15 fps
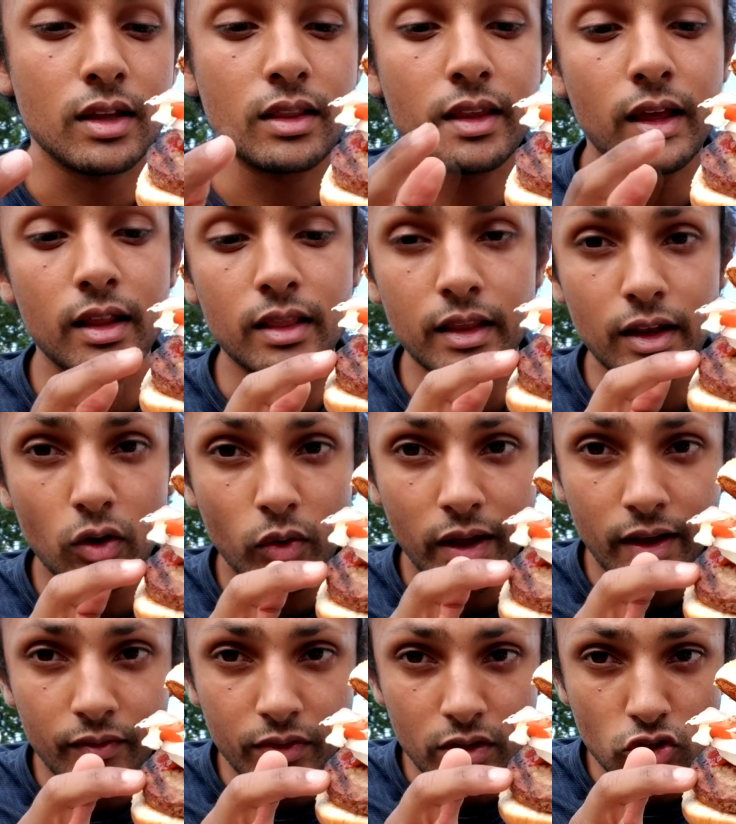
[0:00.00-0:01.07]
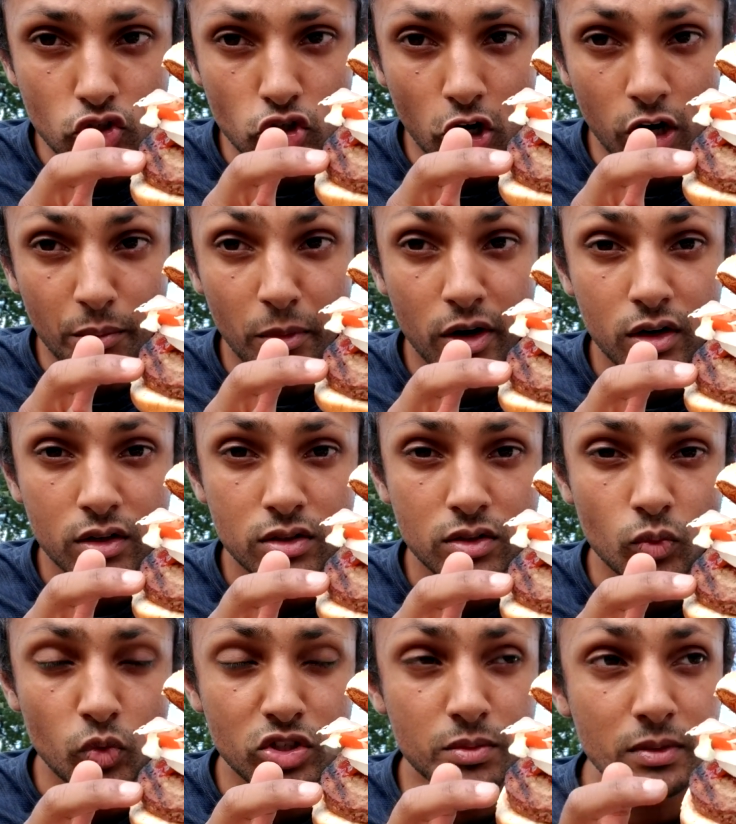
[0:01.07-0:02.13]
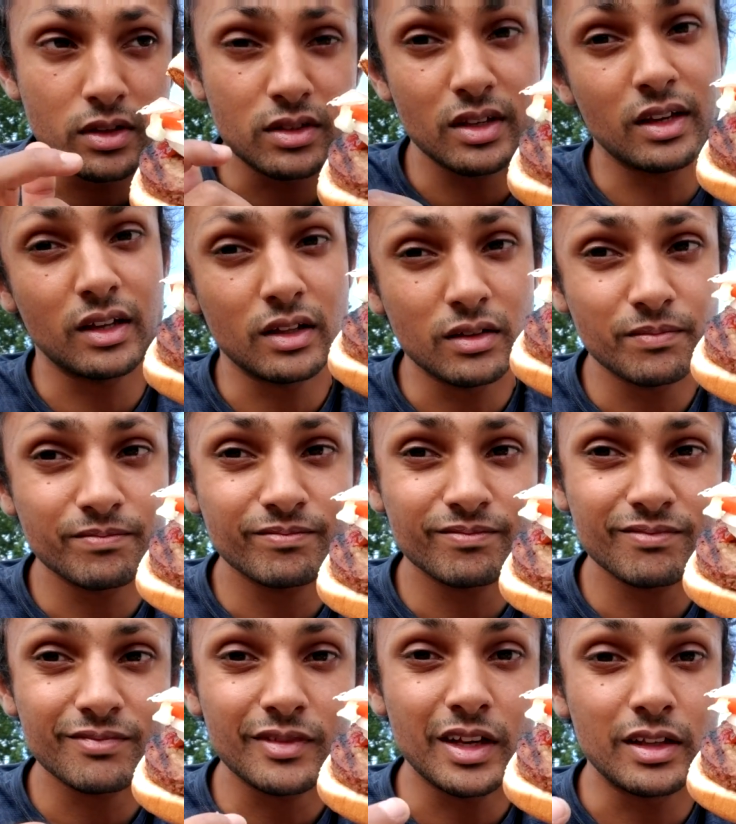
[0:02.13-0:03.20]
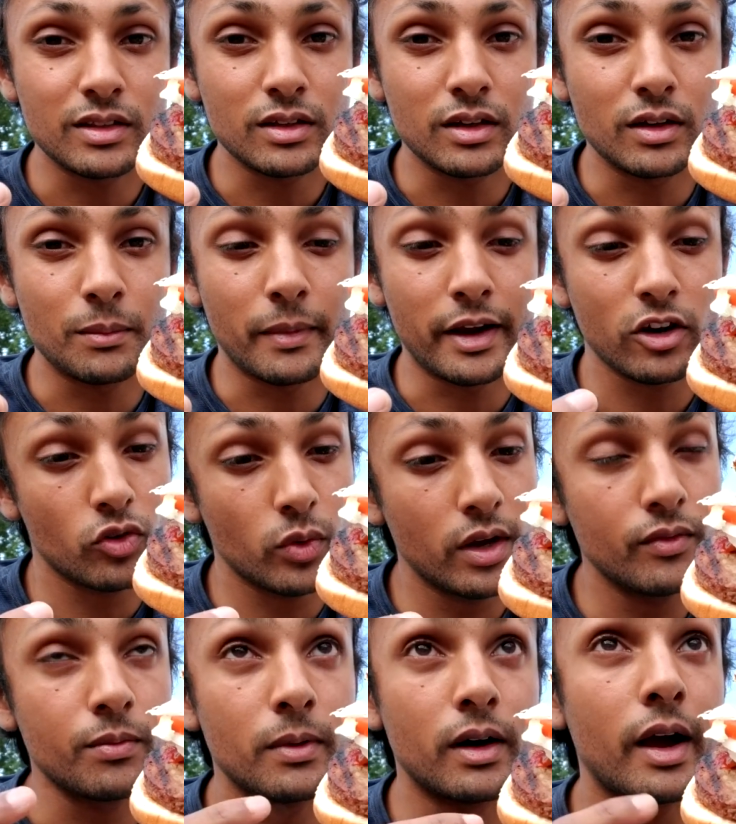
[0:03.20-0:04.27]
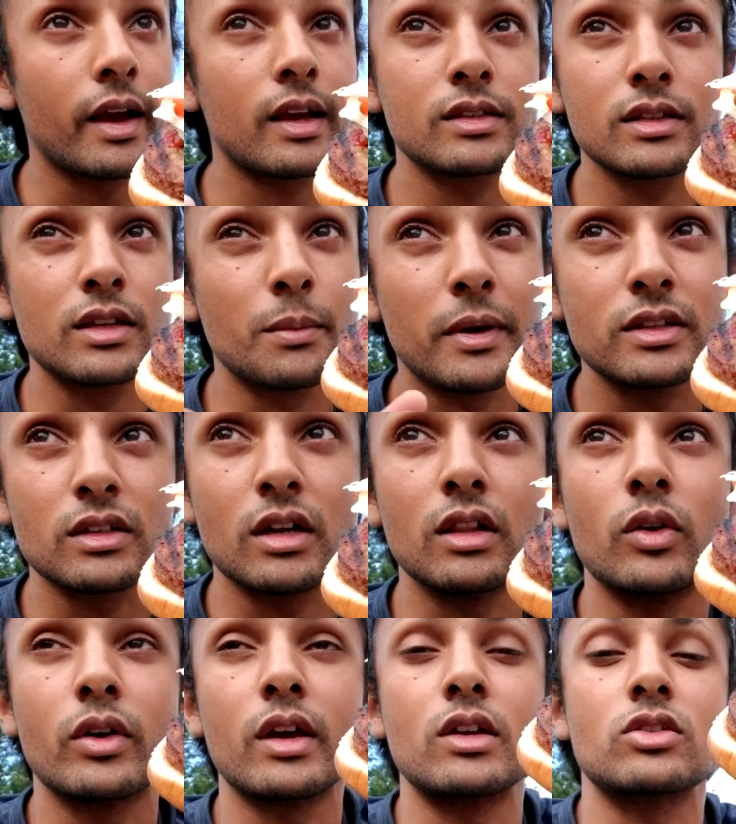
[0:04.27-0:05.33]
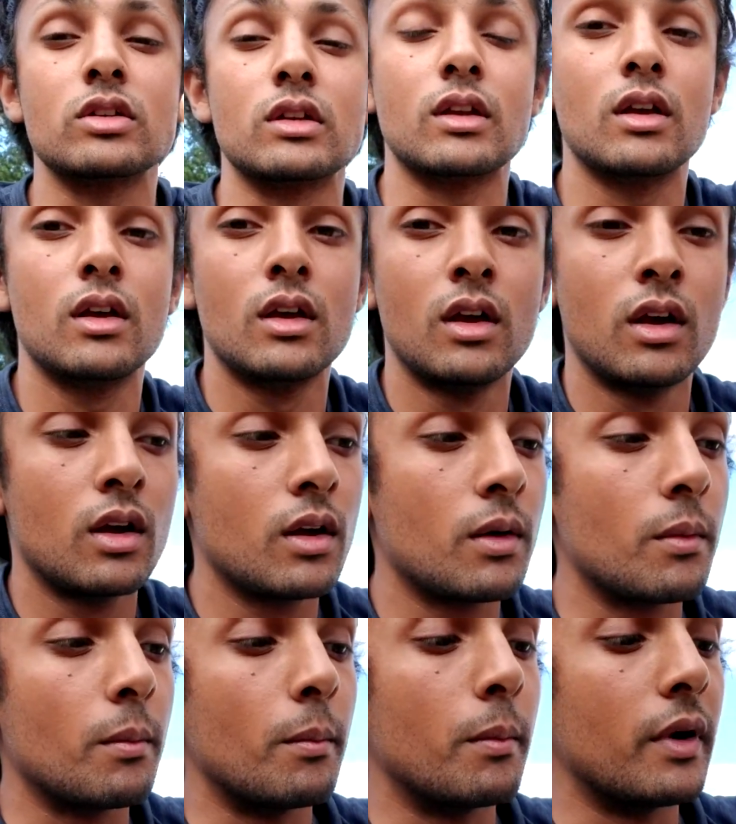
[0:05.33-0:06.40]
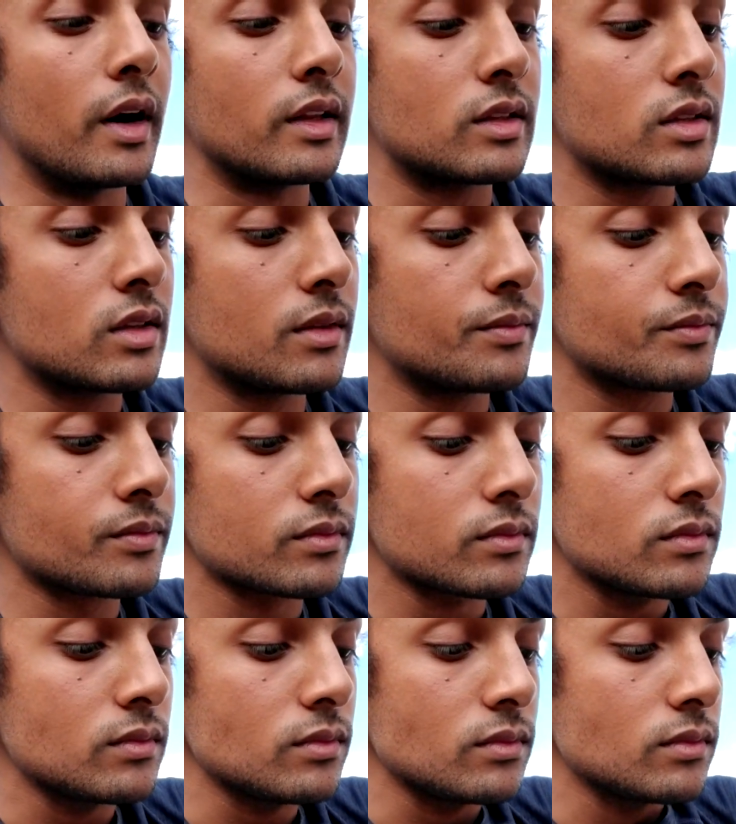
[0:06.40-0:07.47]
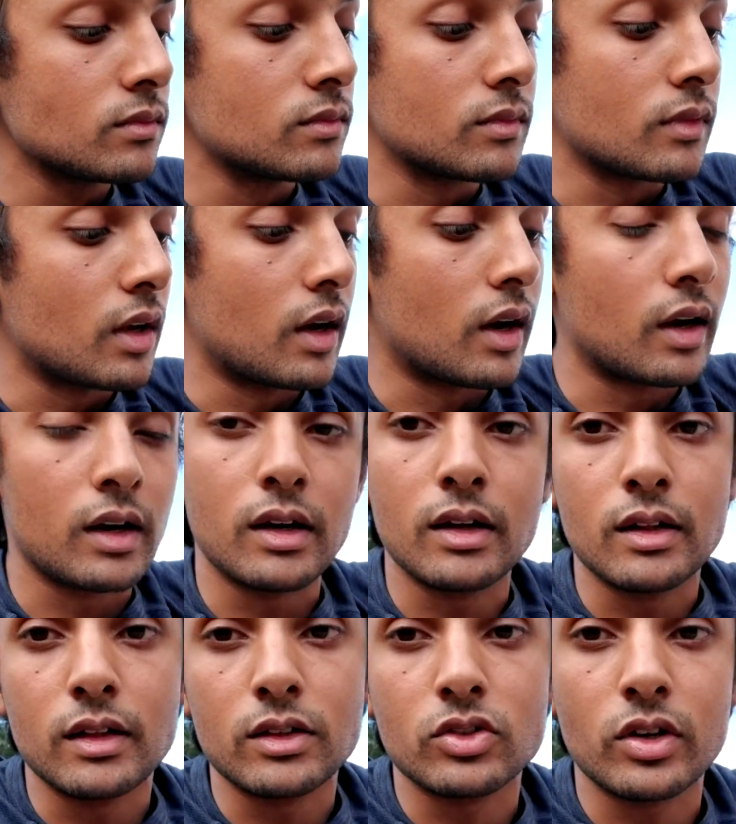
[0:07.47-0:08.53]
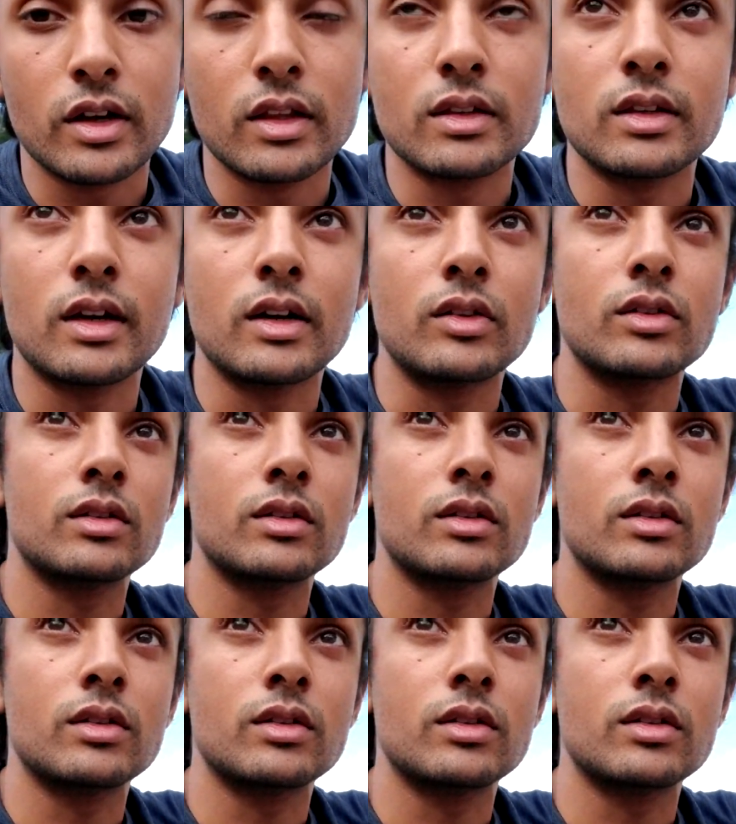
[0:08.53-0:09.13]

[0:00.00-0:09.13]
that they don't have these char marks, which means that it's a microwave, but I guess it depends on the location. But I don't know, let's try this out.